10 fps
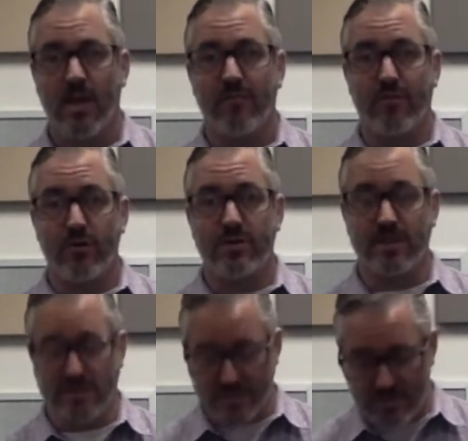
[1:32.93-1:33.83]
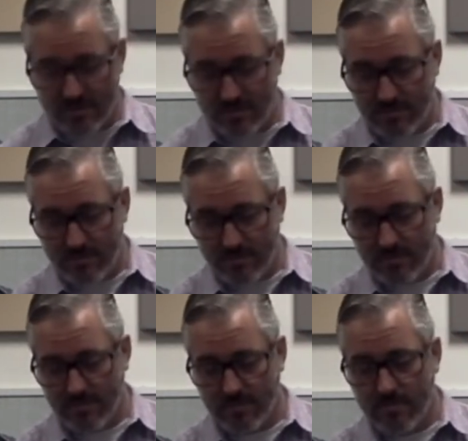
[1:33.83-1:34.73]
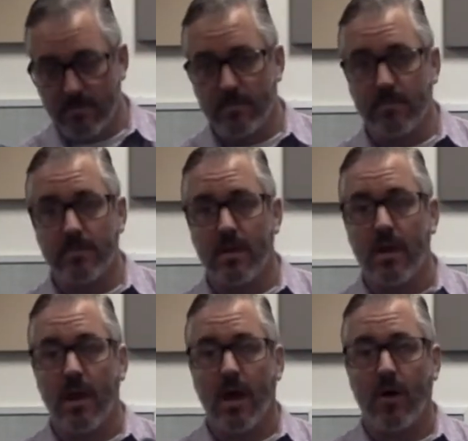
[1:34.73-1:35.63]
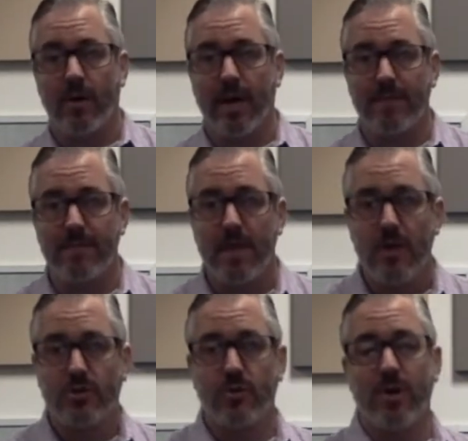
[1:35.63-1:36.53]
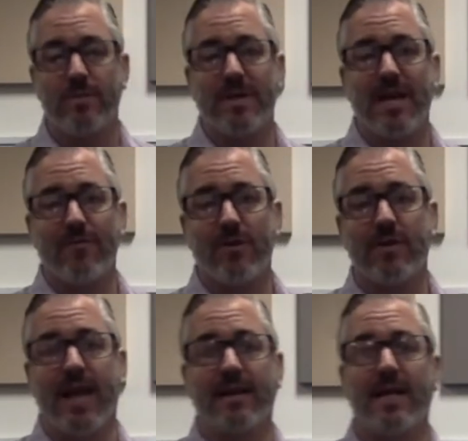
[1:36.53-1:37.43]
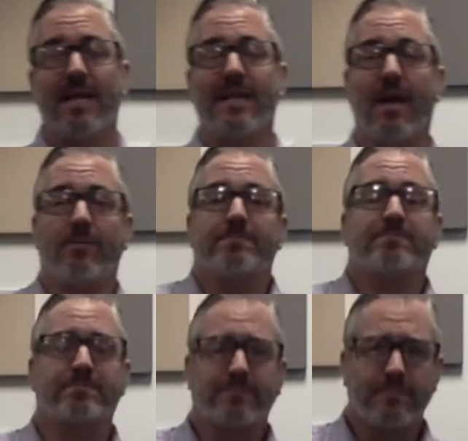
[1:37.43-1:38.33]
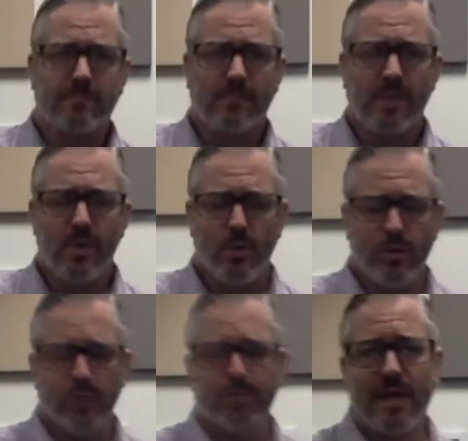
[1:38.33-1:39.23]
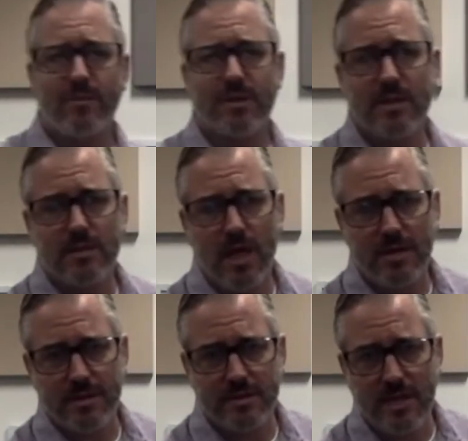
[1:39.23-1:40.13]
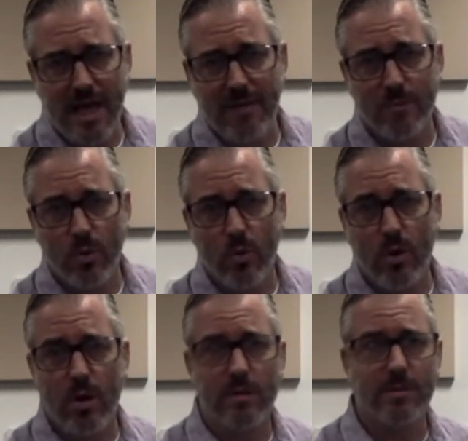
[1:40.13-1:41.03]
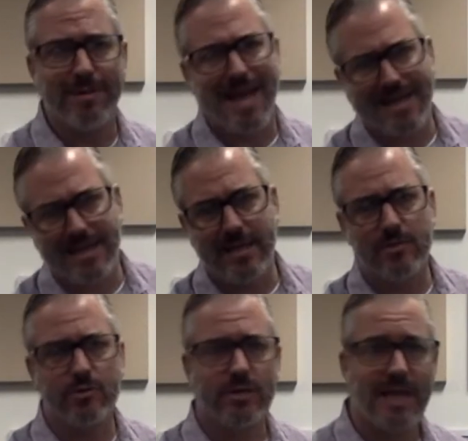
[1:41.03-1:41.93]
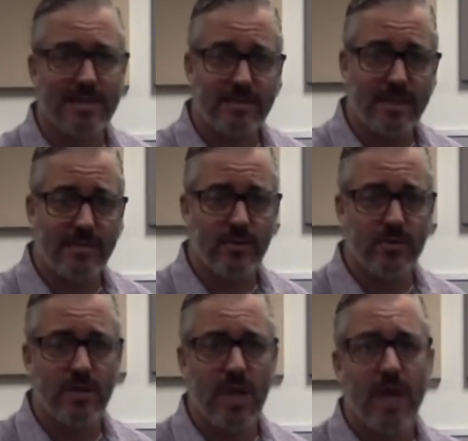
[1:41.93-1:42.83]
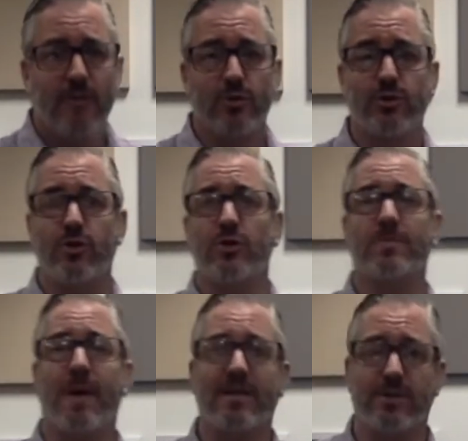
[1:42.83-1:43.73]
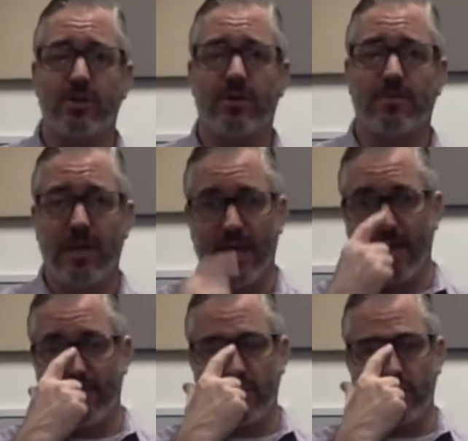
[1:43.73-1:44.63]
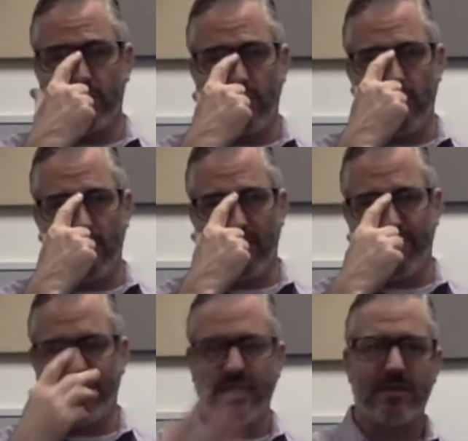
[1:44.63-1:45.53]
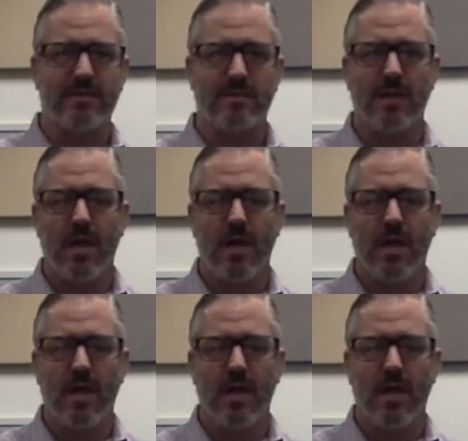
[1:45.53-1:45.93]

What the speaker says: Versus, okay, so you want to be careful of that. Now, when you play with on the top or the black keys or the accidentals, there's two spots that you can play. If it's a slow enough piece,